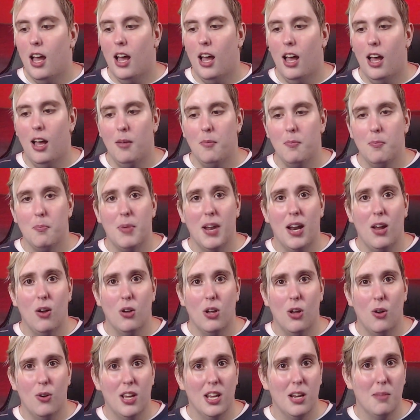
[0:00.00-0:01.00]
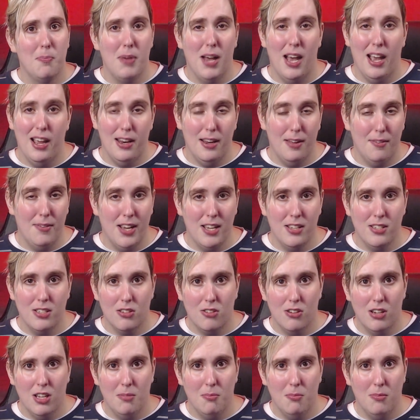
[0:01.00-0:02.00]
But I'll go get a pint of
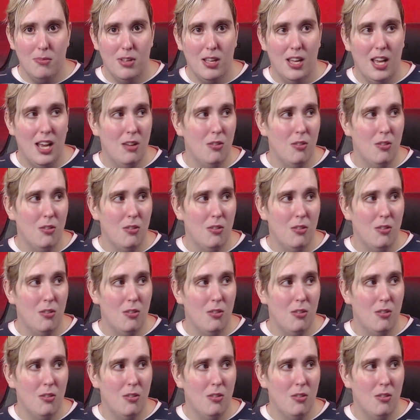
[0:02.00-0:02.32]
ice cream.